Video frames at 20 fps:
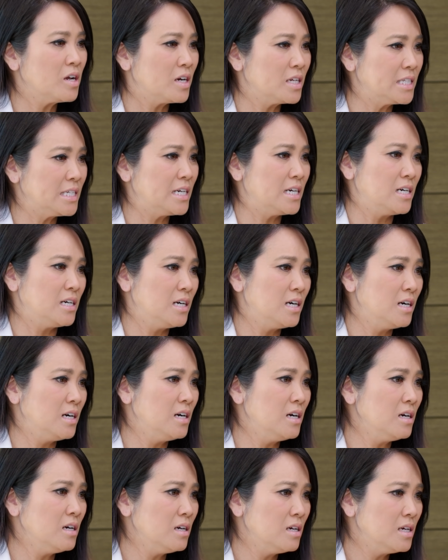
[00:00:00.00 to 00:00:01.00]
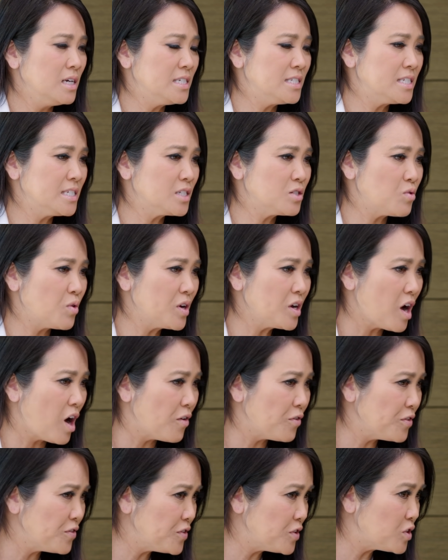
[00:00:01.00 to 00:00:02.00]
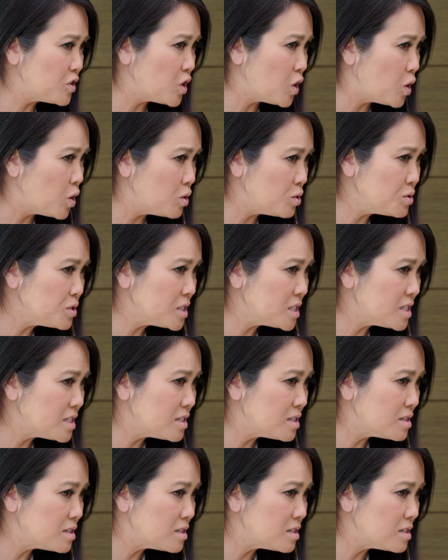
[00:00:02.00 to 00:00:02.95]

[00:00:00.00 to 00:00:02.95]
on you, huh? Is this growing off of your nose?